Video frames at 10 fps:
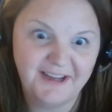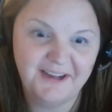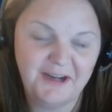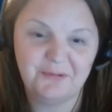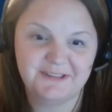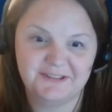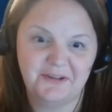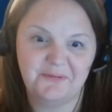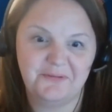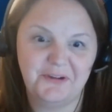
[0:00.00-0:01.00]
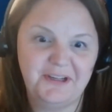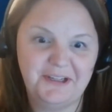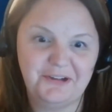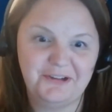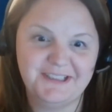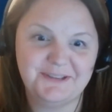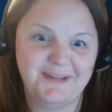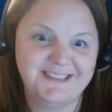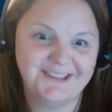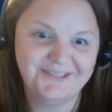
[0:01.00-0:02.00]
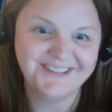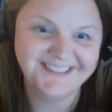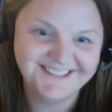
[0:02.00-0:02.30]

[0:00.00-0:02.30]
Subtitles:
that. I was very curious myself.